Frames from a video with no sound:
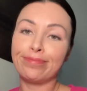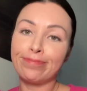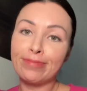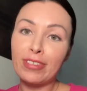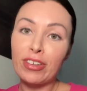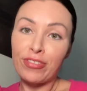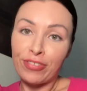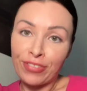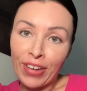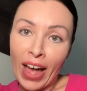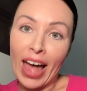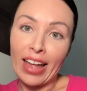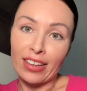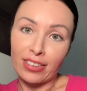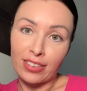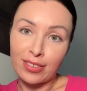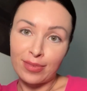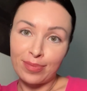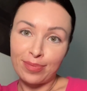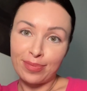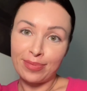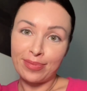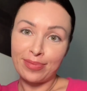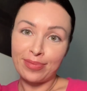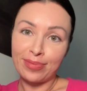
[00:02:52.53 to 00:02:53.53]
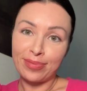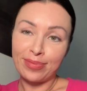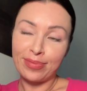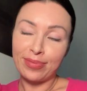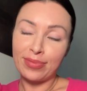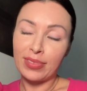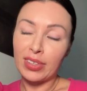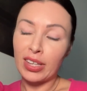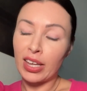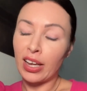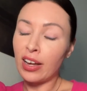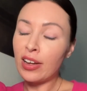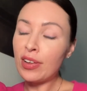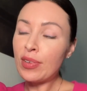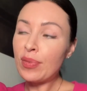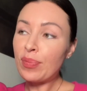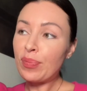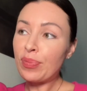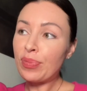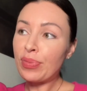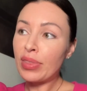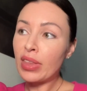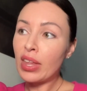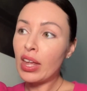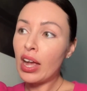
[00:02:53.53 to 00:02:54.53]
fat, yeah.
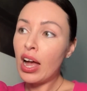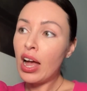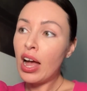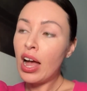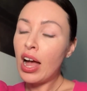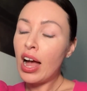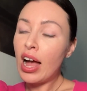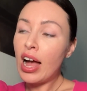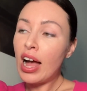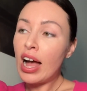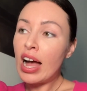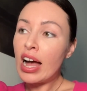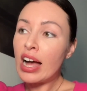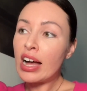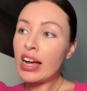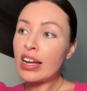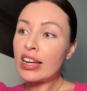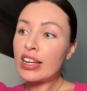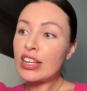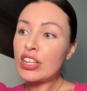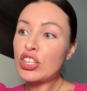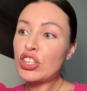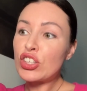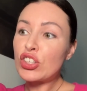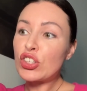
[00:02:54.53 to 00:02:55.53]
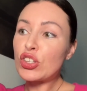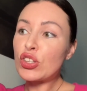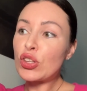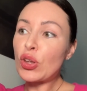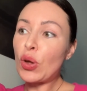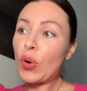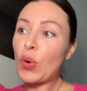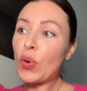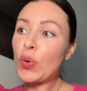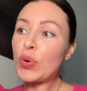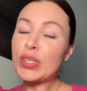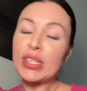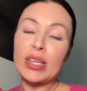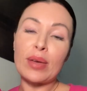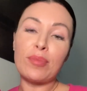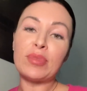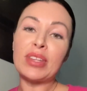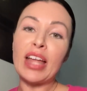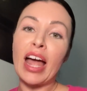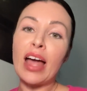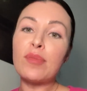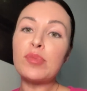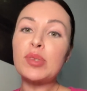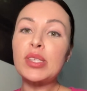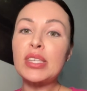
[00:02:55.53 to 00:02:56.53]
So
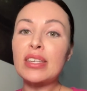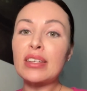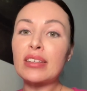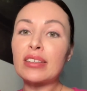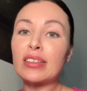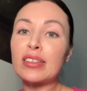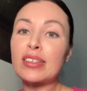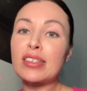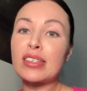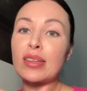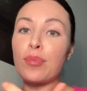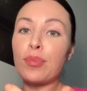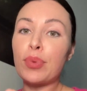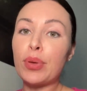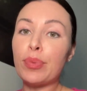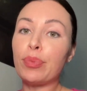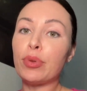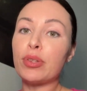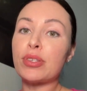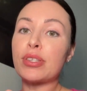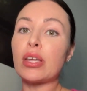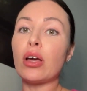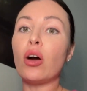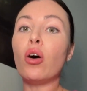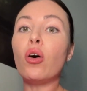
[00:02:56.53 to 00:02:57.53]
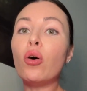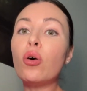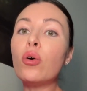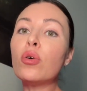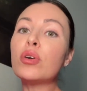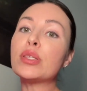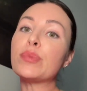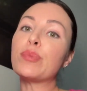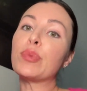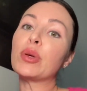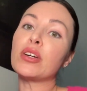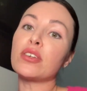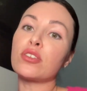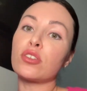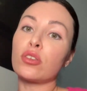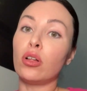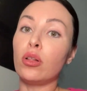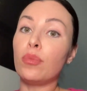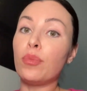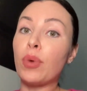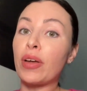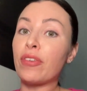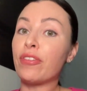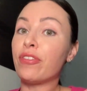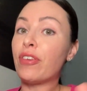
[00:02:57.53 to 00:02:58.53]
sometimes some people say, oh, it's because all
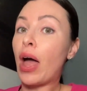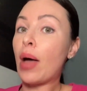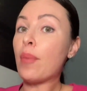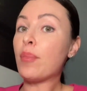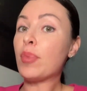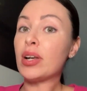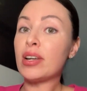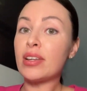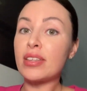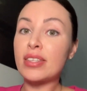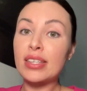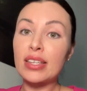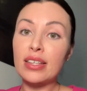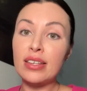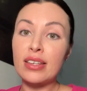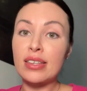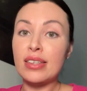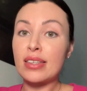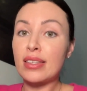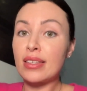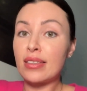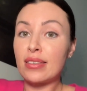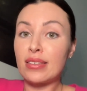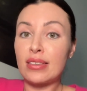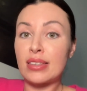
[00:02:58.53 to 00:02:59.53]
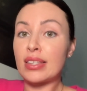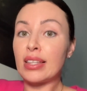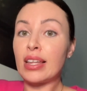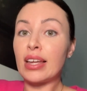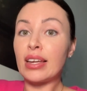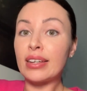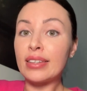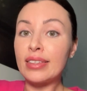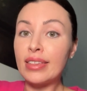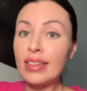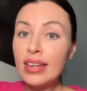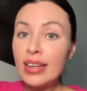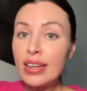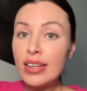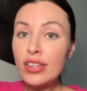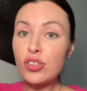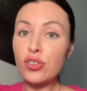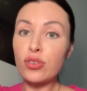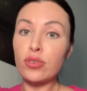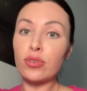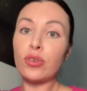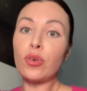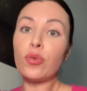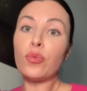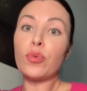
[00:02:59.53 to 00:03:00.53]
my family is like this,
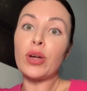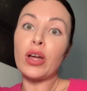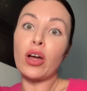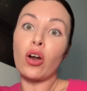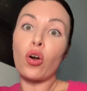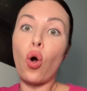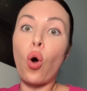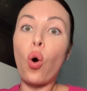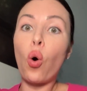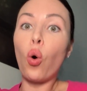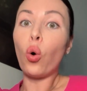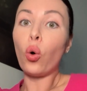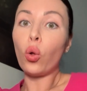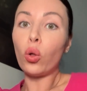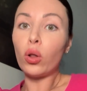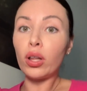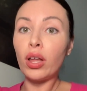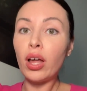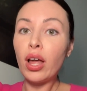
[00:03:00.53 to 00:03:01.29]
you know, we are all